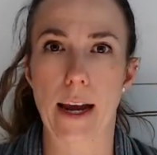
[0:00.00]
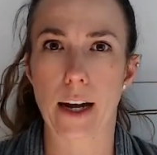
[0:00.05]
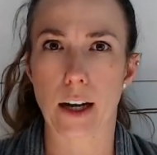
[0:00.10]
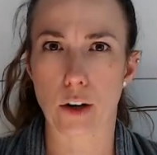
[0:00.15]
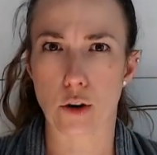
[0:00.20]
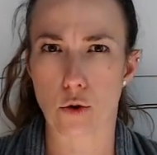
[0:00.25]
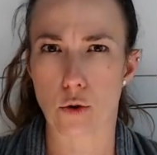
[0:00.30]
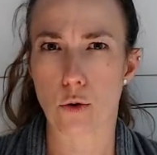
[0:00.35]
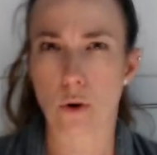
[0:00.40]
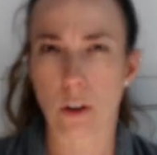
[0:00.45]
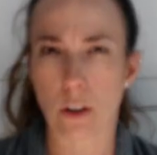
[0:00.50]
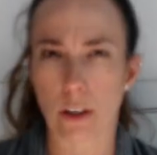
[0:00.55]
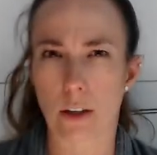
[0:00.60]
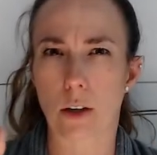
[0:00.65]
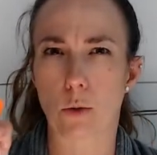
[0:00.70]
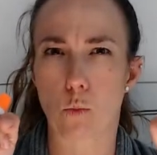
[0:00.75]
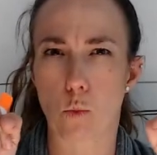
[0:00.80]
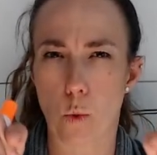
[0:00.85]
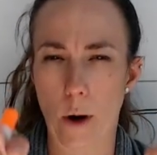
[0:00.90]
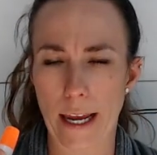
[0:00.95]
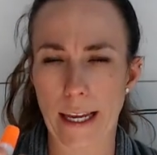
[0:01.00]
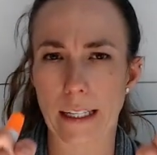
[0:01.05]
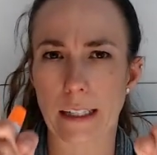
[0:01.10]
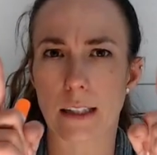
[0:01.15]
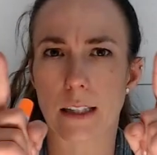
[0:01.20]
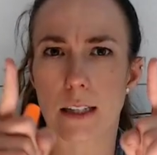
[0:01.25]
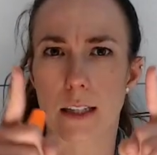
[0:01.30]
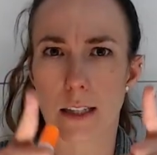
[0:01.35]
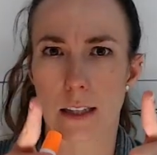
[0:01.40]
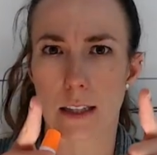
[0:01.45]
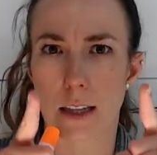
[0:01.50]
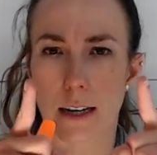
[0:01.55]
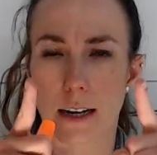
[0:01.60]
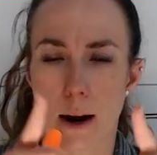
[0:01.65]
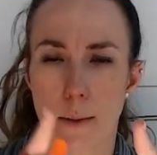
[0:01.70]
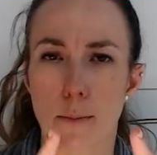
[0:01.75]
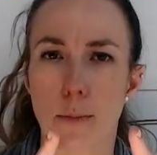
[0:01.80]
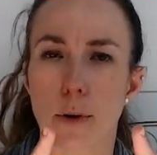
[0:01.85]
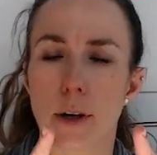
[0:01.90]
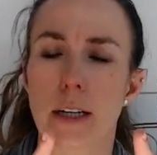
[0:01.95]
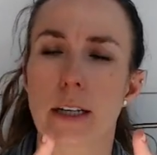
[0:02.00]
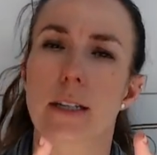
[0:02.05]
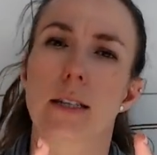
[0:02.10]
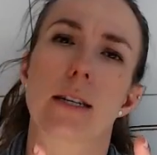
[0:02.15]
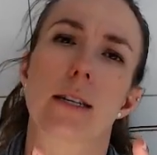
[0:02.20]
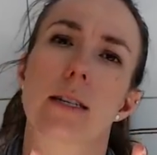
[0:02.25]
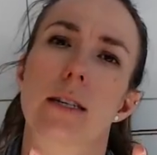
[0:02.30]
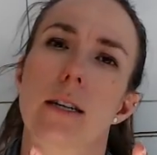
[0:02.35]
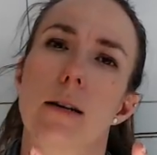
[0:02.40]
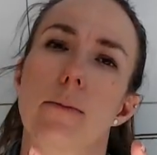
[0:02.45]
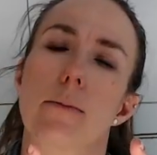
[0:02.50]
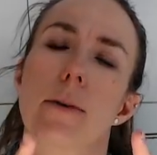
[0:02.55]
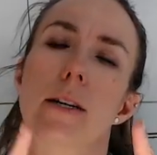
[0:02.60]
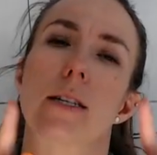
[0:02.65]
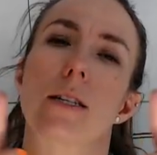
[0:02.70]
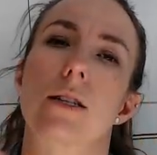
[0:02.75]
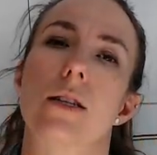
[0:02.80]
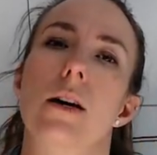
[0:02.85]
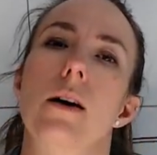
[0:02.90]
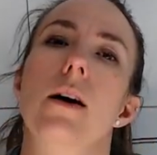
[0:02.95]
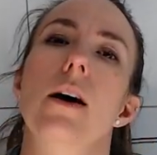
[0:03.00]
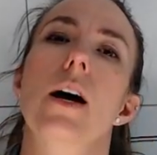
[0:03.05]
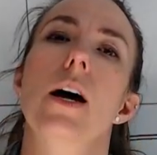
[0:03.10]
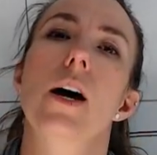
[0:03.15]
and who wins the numbering system is the